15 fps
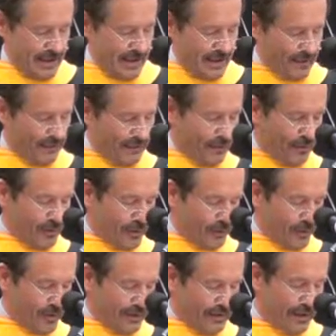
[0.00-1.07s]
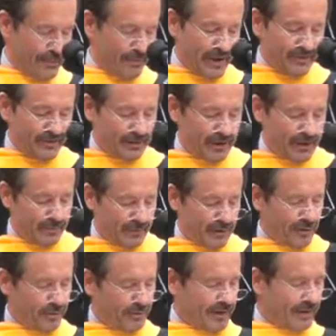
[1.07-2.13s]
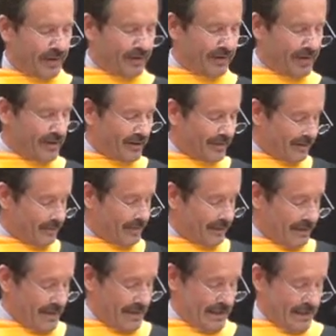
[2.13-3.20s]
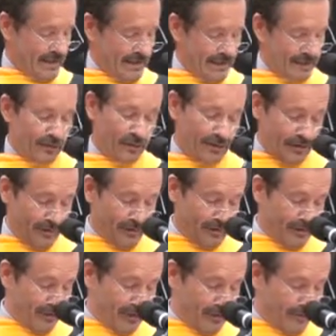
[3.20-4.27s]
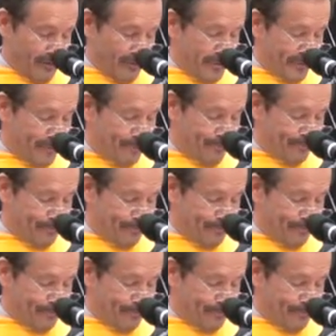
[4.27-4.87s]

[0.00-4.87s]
And so I may have taught him a little bit, I doubt it, but I certainly learned a lot from him.